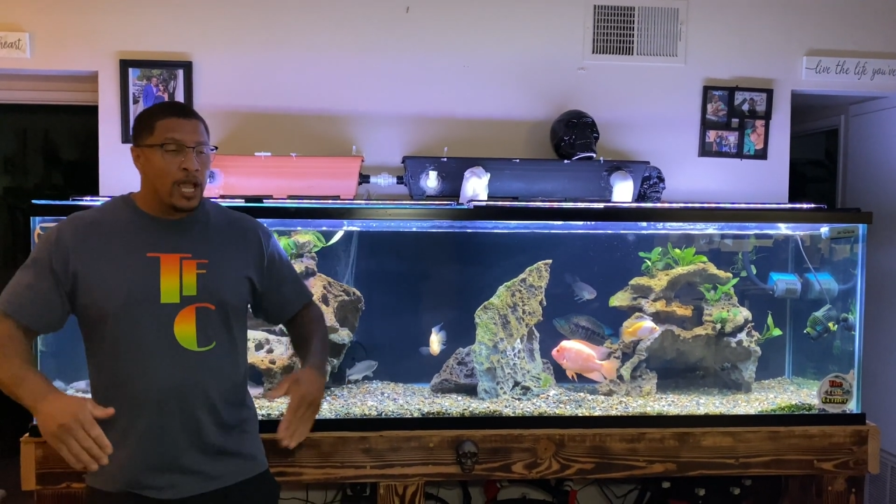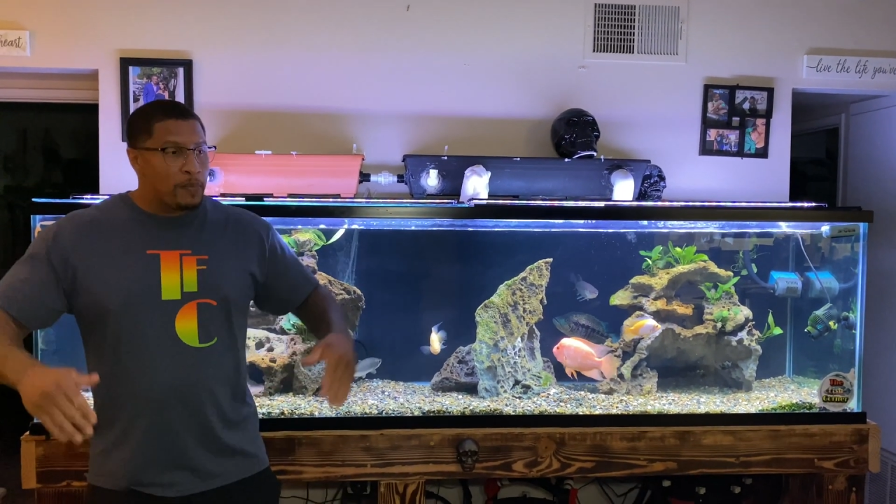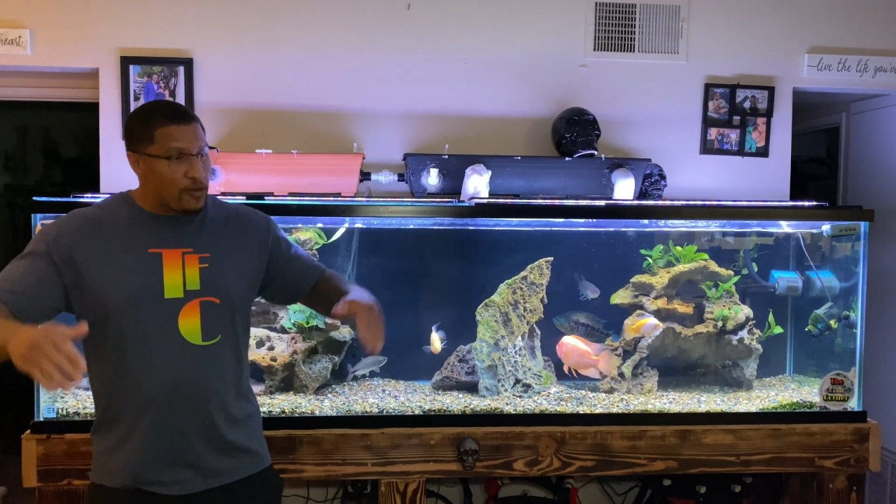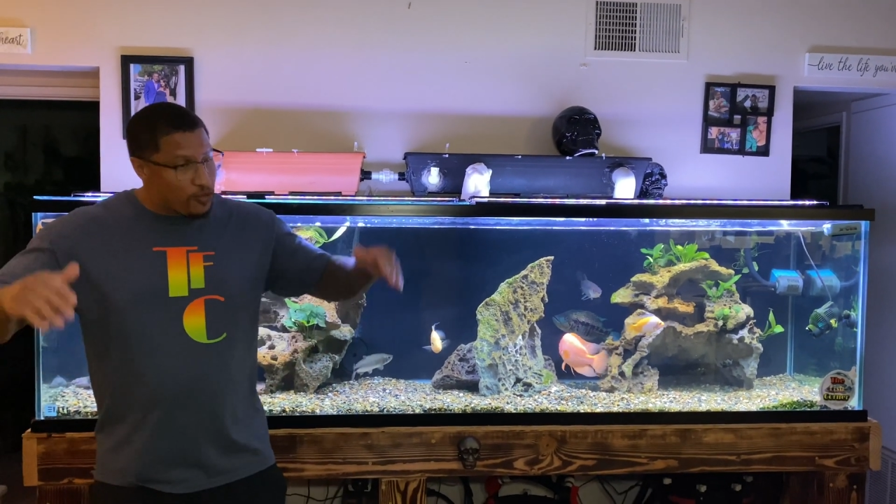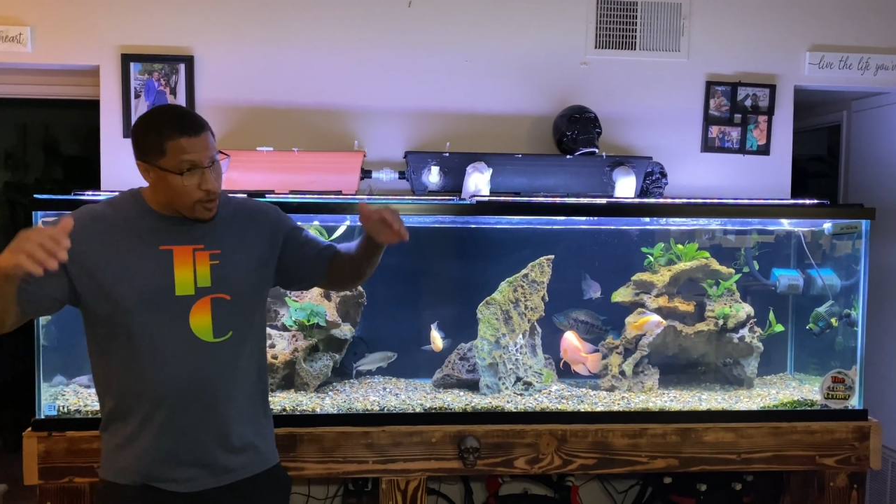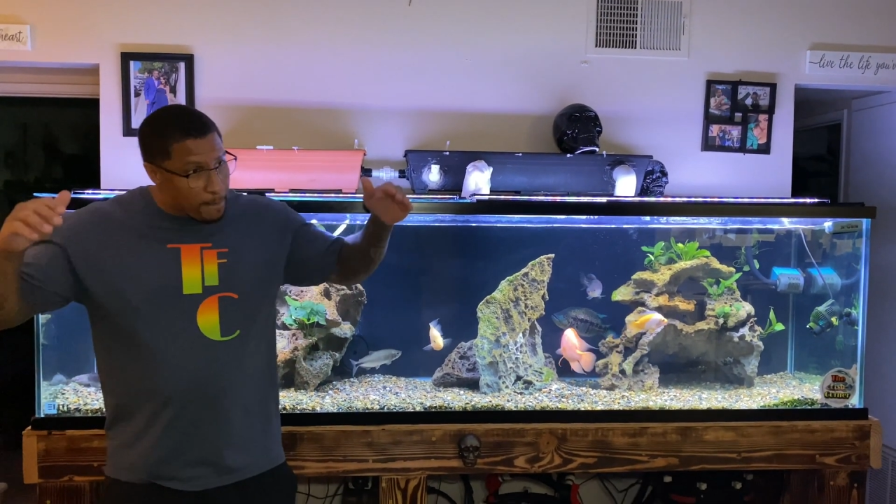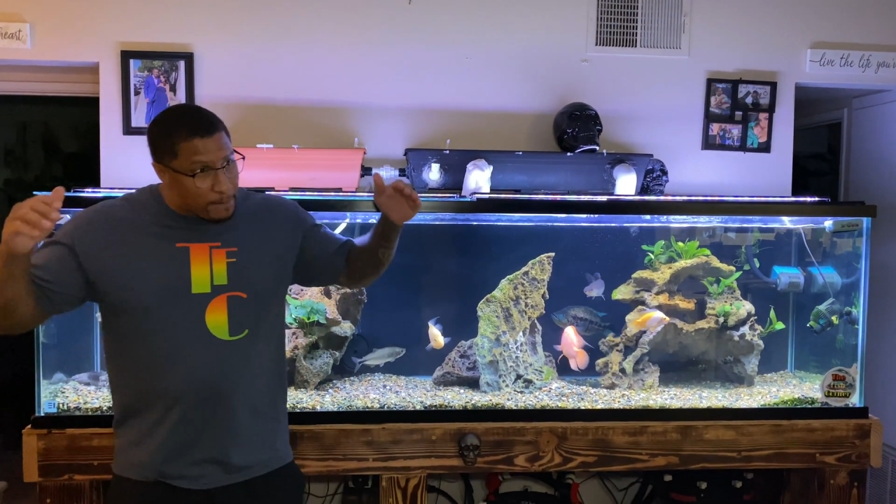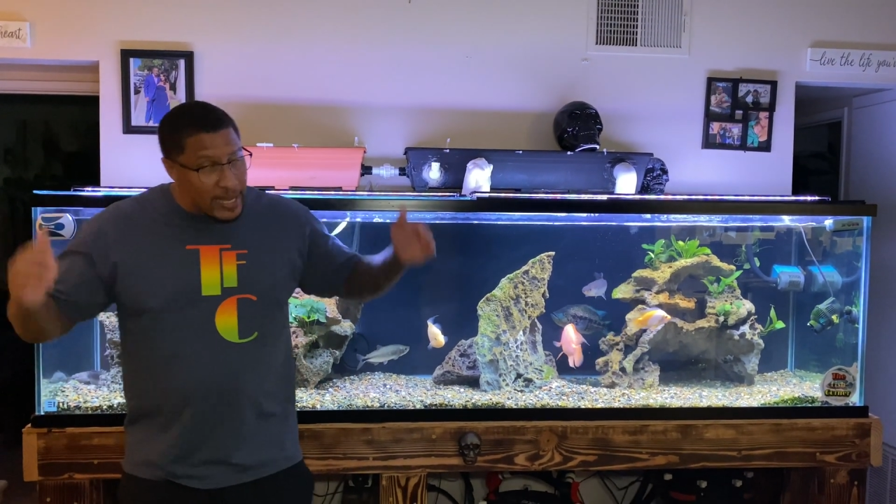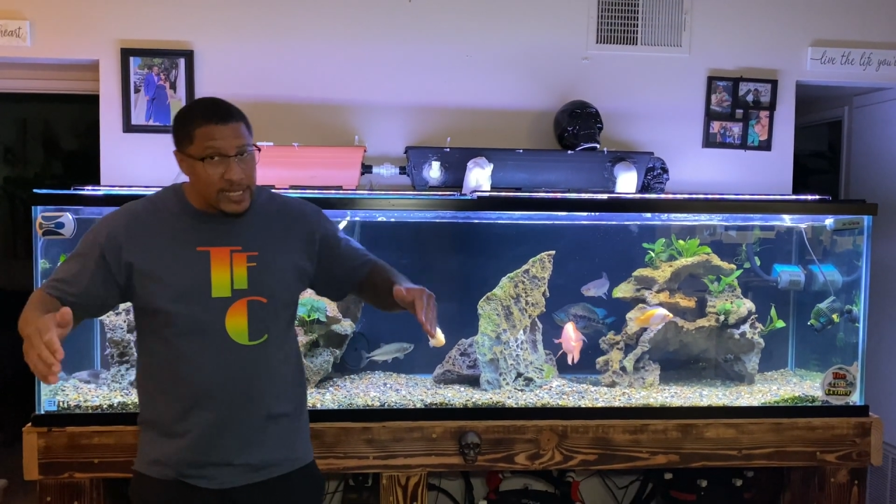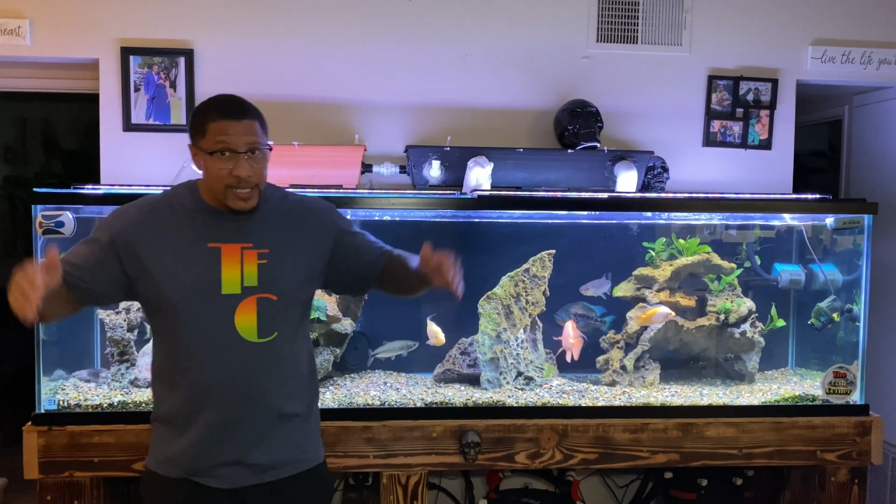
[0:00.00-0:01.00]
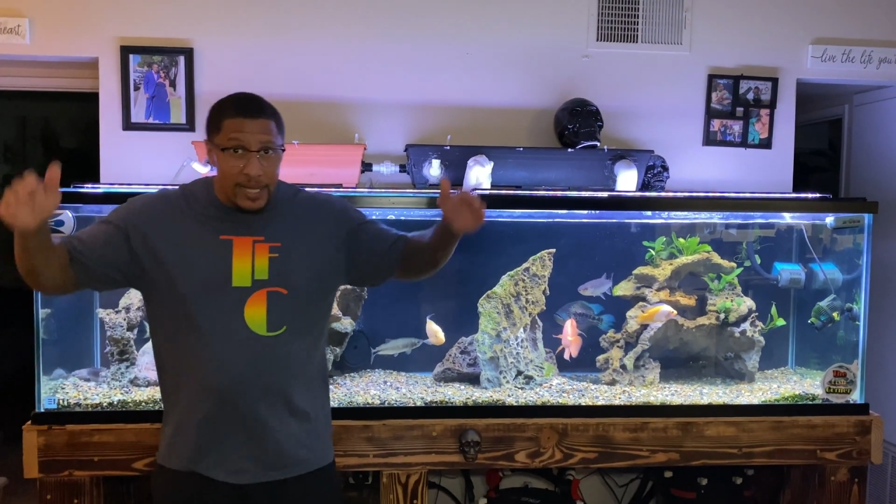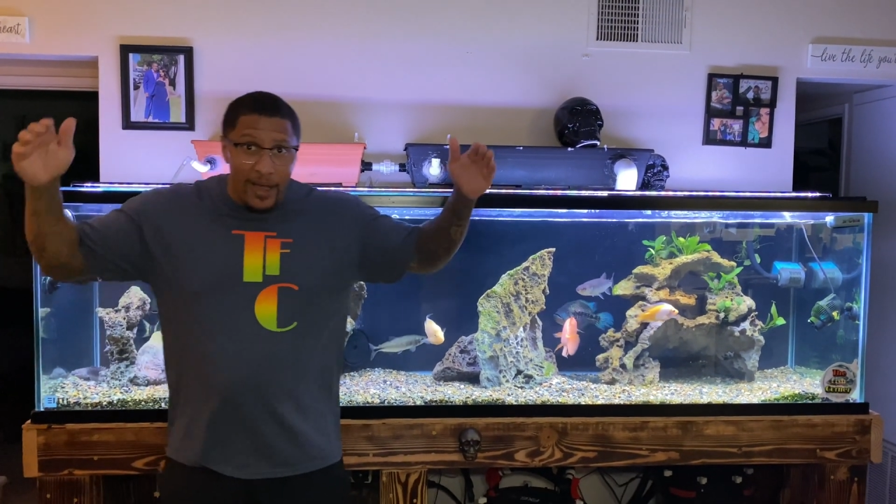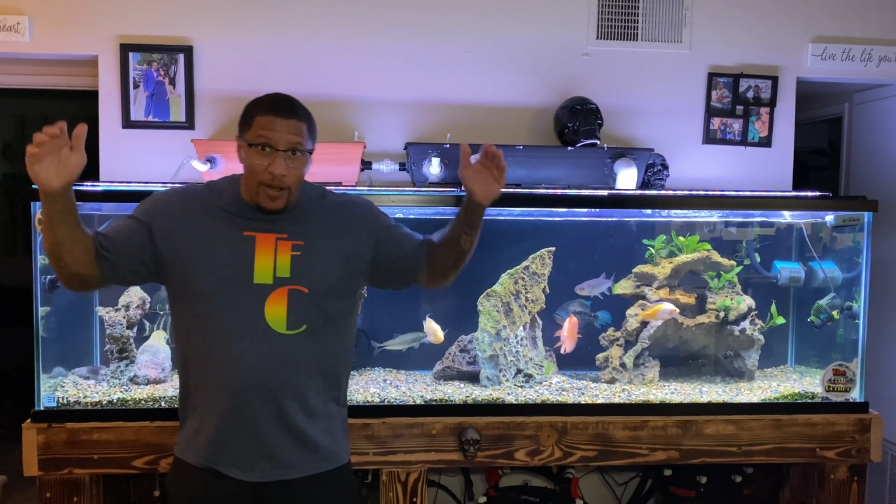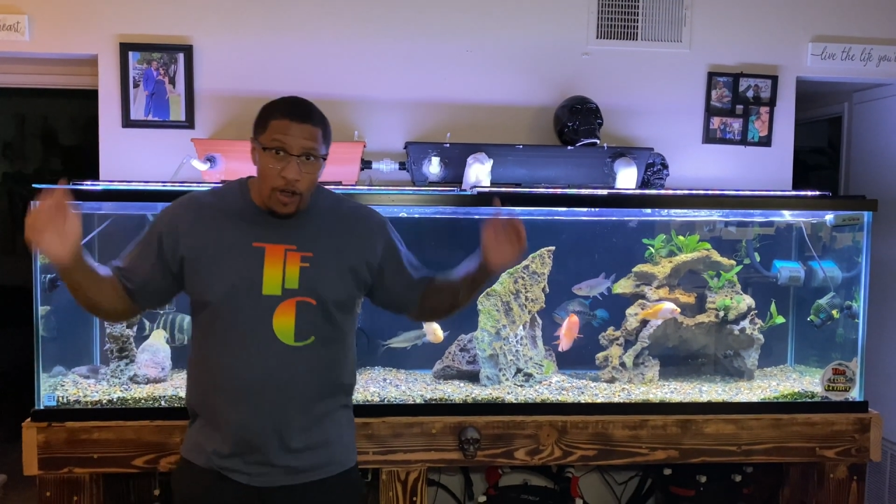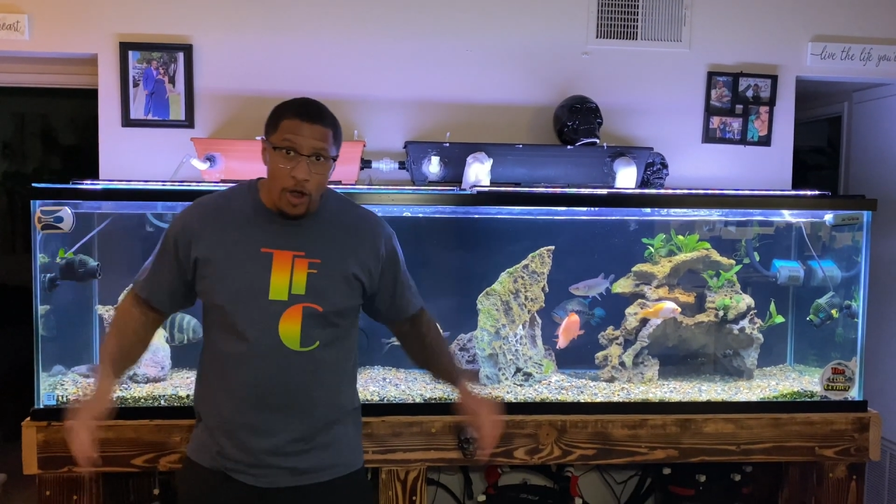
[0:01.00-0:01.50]
but for the basic
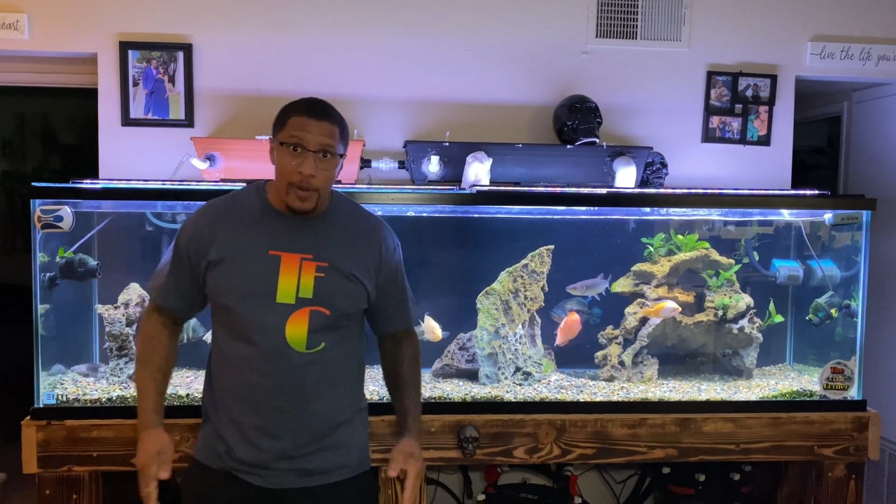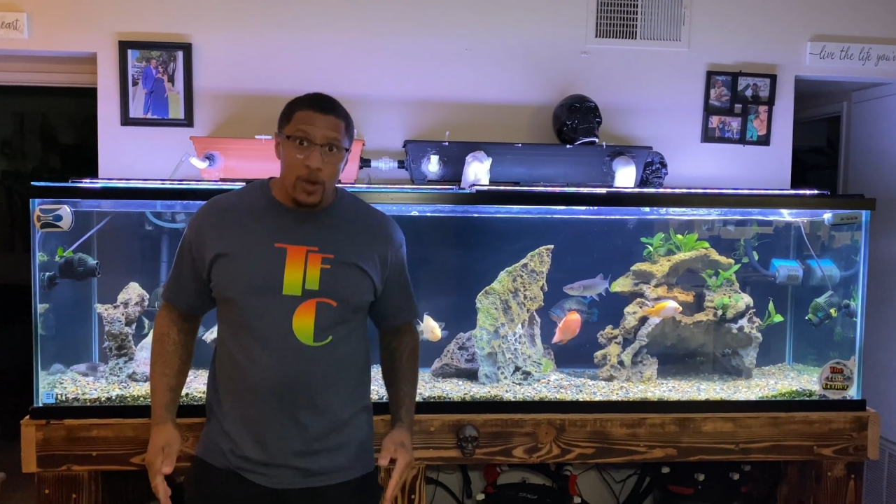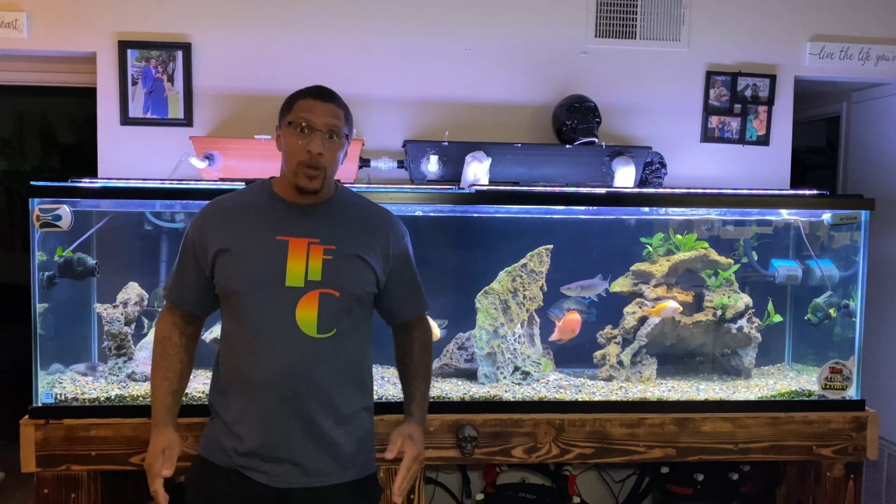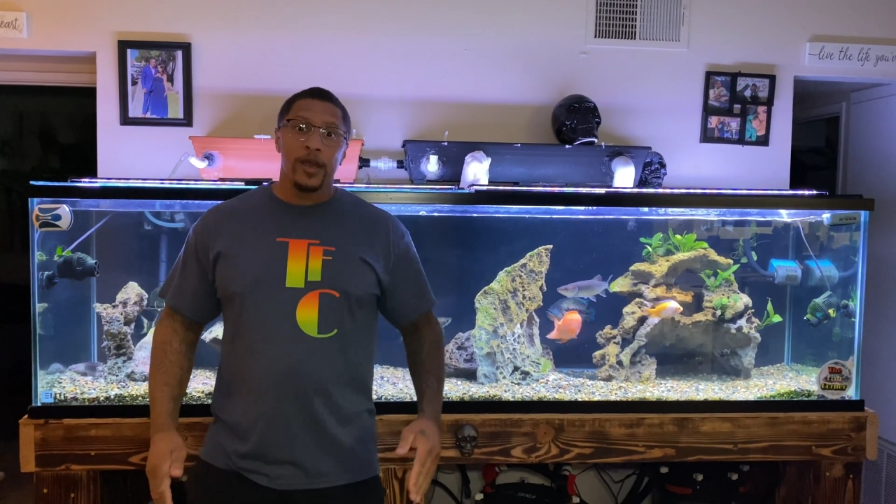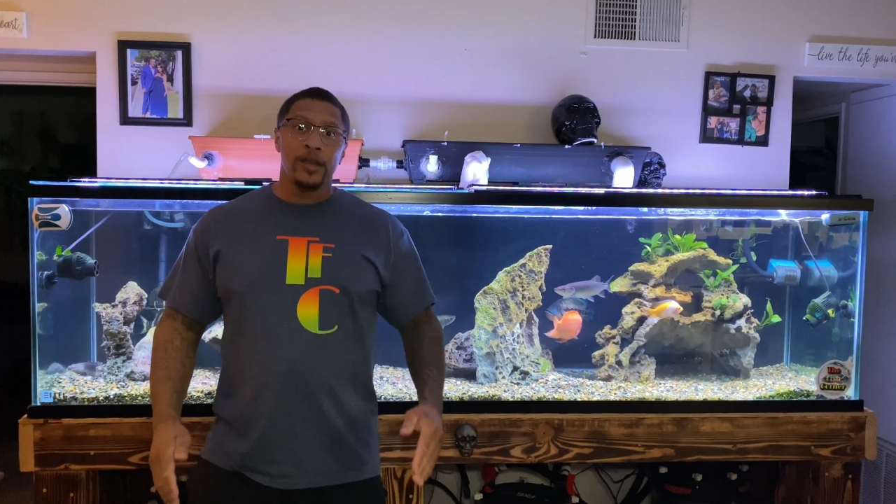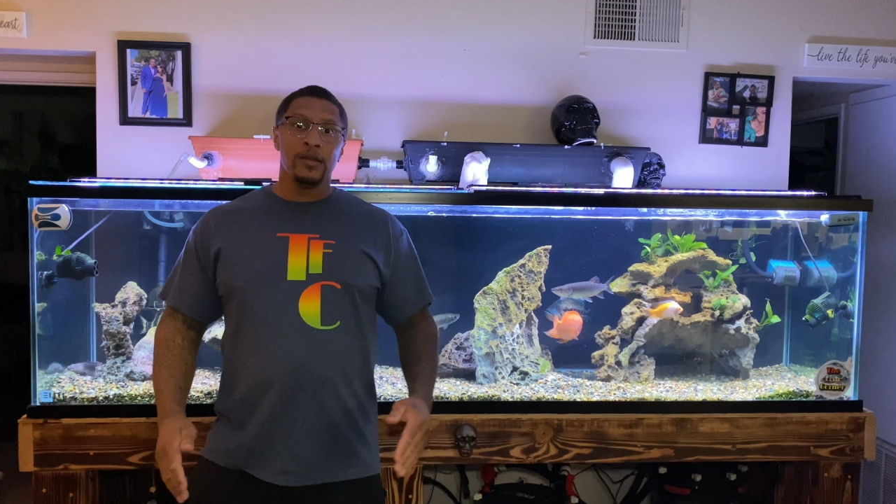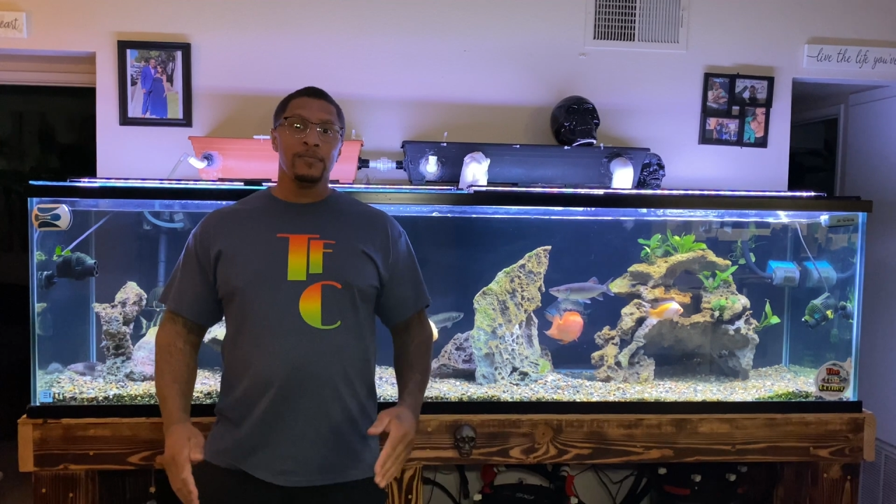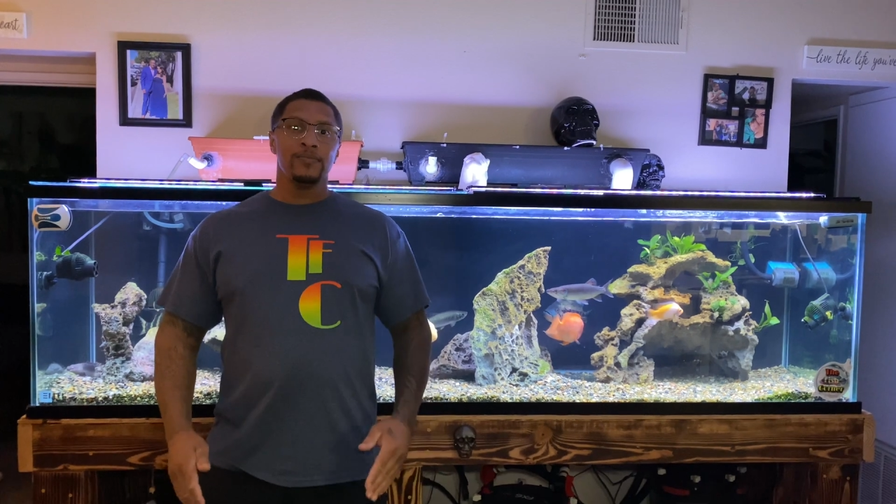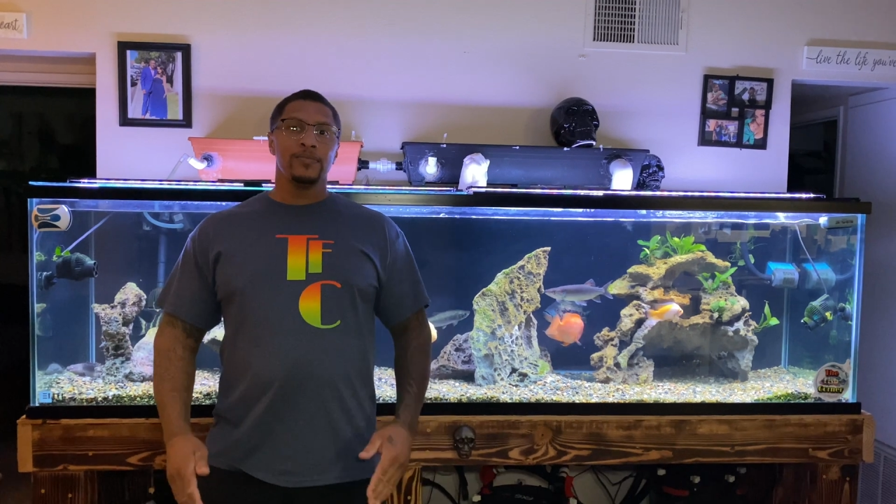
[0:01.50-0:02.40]
home aquarium,